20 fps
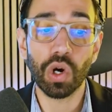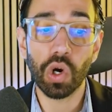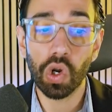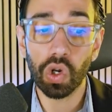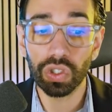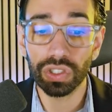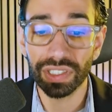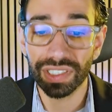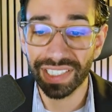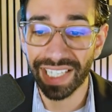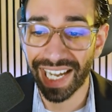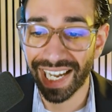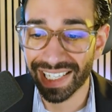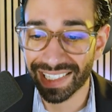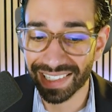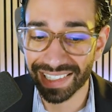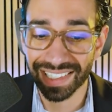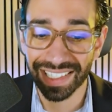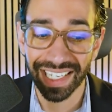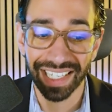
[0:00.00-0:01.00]
all the
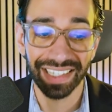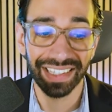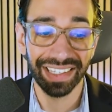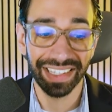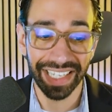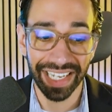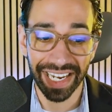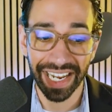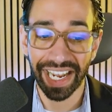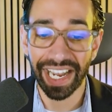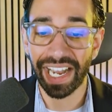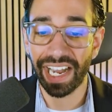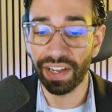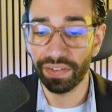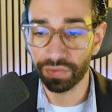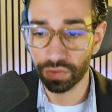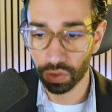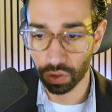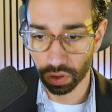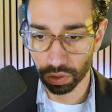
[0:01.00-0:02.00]
tasks that they
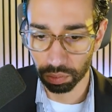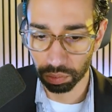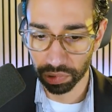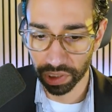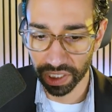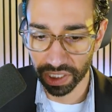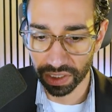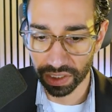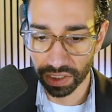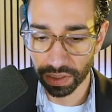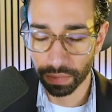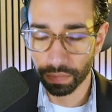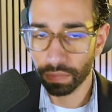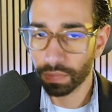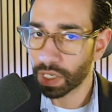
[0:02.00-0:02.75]
have to complete.